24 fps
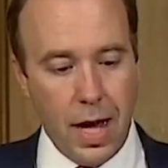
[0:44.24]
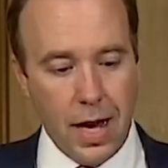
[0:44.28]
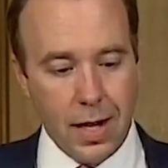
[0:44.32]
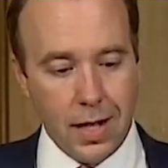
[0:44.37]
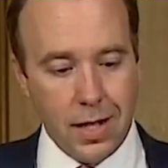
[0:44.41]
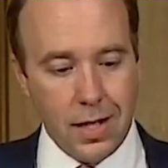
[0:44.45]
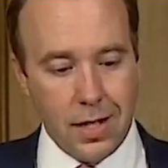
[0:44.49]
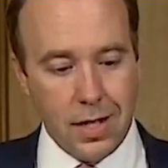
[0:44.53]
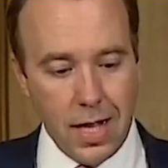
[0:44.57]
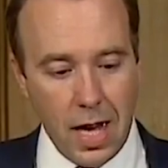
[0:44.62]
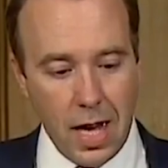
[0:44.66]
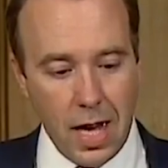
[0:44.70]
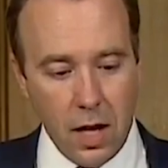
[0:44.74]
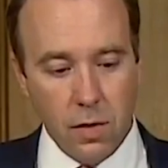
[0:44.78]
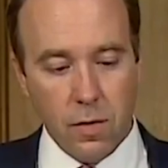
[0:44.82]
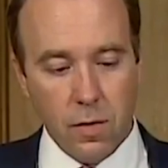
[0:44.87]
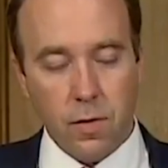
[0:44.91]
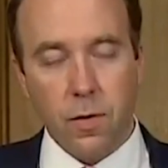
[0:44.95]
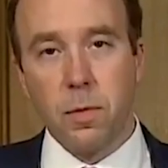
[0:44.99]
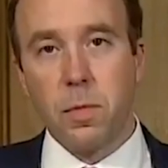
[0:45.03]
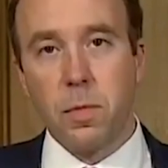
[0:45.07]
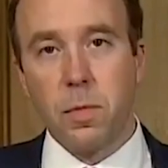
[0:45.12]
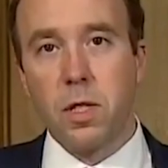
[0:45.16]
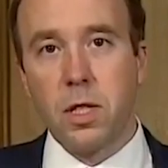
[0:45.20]
That is
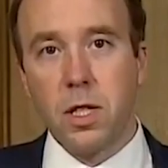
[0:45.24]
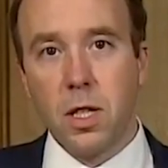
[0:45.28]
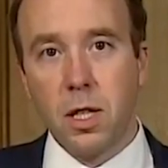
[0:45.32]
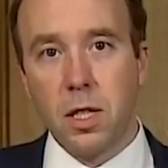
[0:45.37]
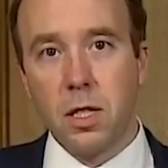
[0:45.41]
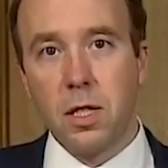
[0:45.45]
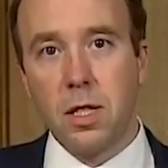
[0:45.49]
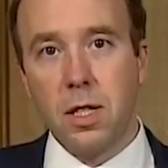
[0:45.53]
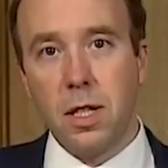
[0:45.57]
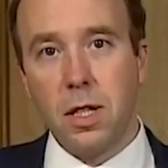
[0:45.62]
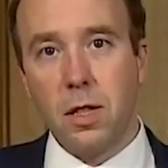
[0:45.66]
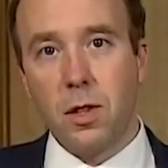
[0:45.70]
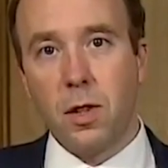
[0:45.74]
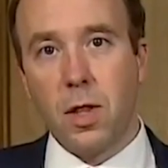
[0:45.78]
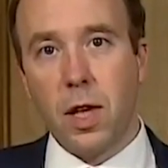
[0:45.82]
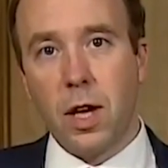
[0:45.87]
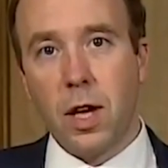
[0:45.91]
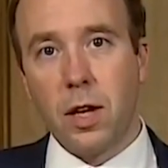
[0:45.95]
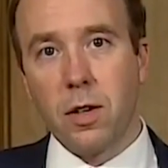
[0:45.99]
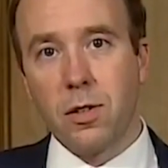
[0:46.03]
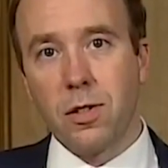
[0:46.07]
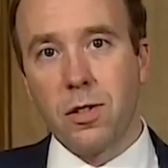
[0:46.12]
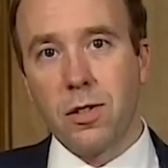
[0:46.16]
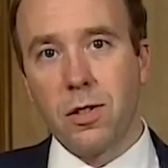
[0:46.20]
down from
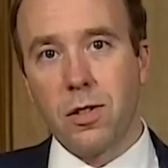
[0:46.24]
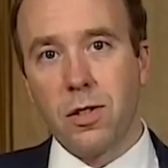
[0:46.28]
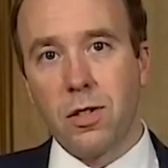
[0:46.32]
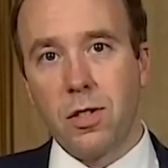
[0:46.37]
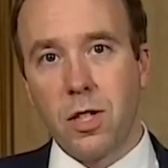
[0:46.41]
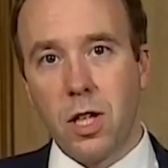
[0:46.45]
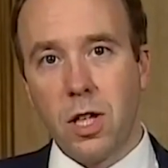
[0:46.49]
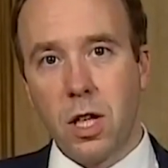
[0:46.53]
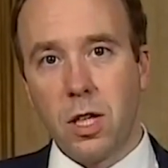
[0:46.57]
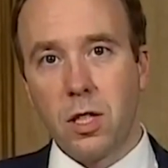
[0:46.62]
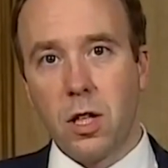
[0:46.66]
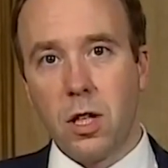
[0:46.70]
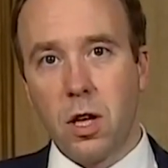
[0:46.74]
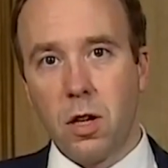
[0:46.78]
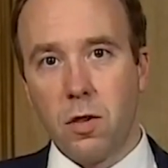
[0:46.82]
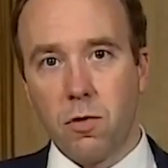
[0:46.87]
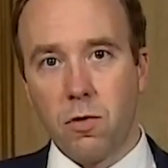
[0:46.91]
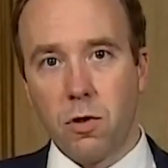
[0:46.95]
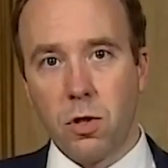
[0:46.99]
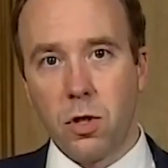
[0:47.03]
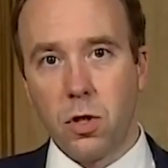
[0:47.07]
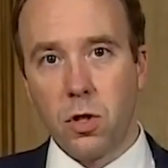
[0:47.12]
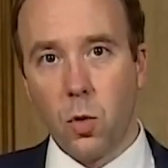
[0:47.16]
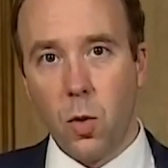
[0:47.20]

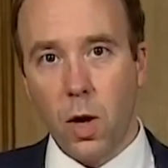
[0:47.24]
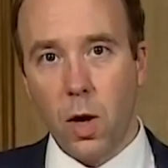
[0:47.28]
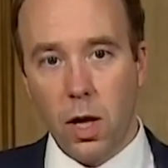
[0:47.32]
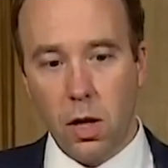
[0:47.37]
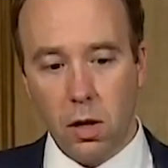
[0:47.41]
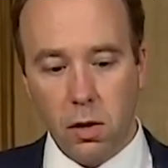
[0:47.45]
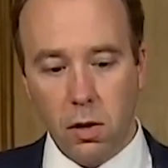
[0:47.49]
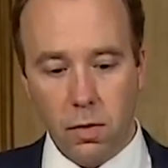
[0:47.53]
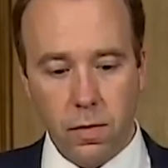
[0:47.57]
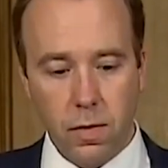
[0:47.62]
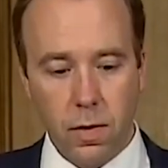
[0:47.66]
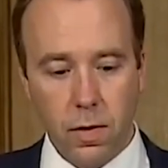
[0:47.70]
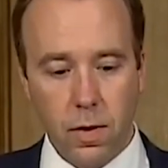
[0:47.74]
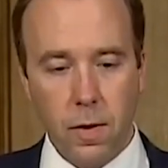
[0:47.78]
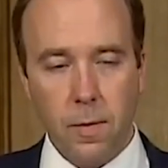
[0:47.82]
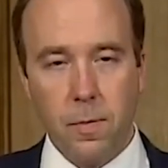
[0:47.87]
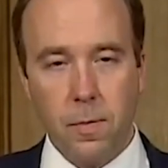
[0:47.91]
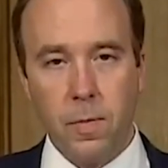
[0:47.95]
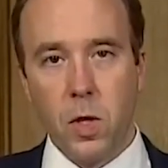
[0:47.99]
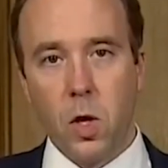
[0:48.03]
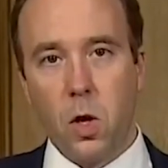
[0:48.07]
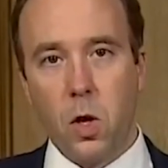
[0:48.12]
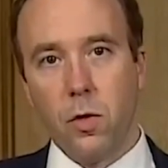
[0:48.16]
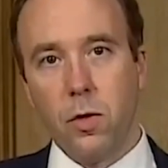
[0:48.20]
16,612
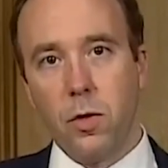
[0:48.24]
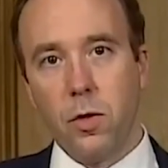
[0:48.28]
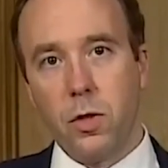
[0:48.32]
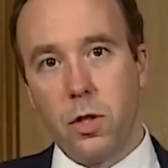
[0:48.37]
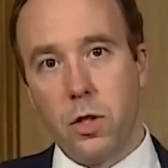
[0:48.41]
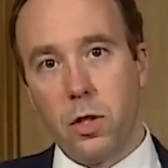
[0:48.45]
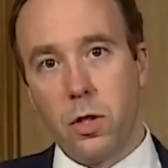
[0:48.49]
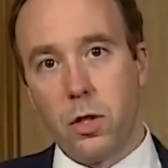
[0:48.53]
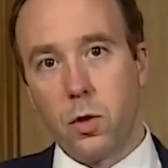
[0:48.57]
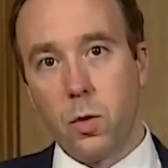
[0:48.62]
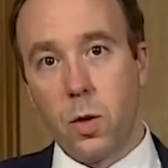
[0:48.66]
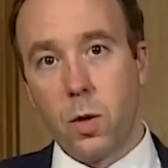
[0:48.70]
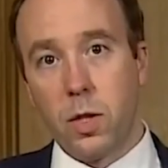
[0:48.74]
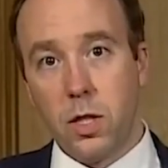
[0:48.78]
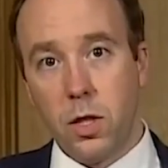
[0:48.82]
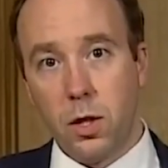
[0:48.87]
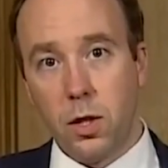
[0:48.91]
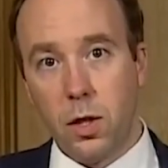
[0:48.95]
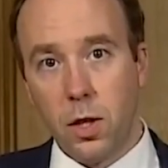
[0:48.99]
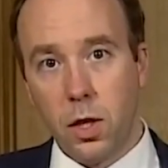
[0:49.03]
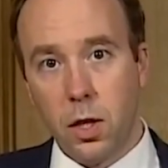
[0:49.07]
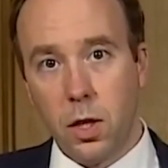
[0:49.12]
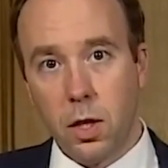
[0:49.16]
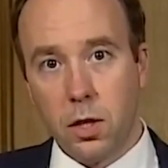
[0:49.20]
on the
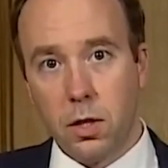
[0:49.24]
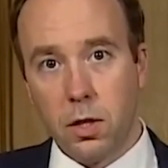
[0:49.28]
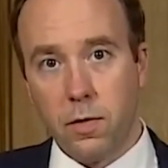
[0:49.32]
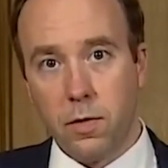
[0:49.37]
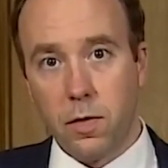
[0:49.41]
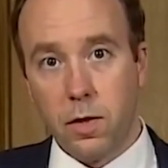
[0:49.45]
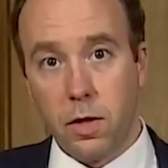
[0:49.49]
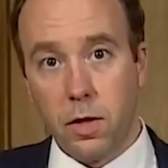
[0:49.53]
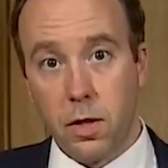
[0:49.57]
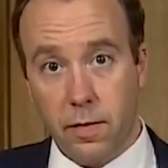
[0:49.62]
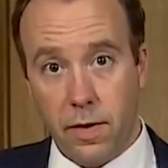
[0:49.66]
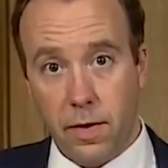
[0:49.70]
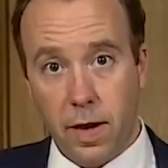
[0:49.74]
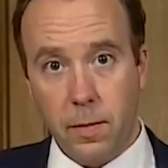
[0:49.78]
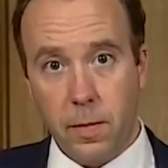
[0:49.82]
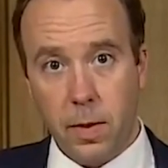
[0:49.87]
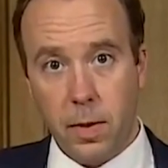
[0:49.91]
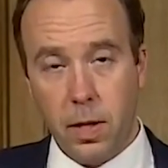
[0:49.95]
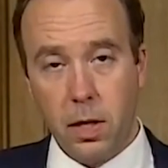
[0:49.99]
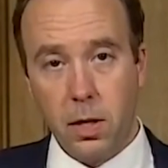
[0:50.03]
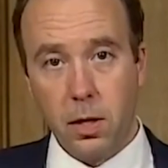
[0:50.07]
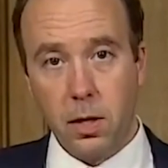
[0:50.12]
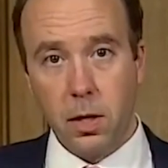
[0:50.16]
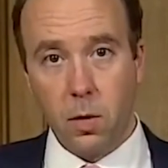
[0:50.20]
23rd of
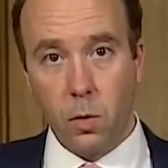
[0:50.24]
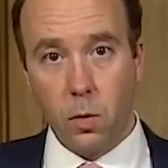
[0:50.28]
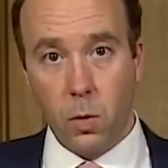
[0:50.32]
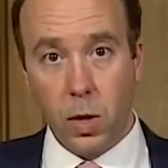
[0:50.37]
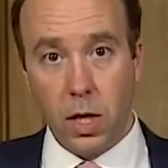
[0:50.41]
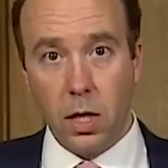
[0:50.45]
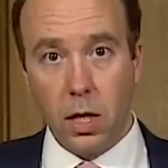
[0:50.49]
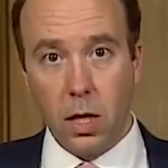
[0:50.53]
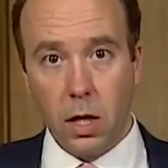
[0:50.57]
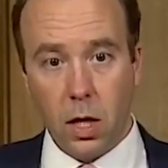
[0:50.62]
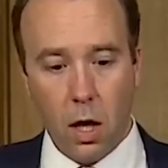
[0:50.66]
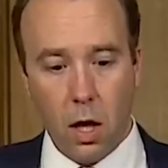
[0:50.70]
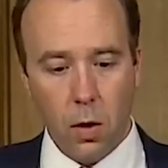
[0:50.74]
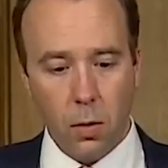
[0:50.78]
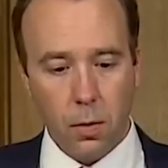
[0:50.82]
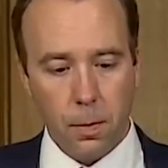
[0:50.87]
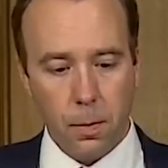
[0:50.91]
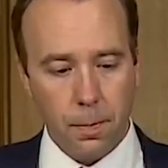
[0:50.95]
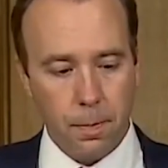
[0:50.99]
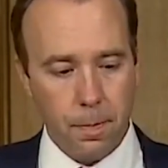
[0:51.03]
November, a week ago.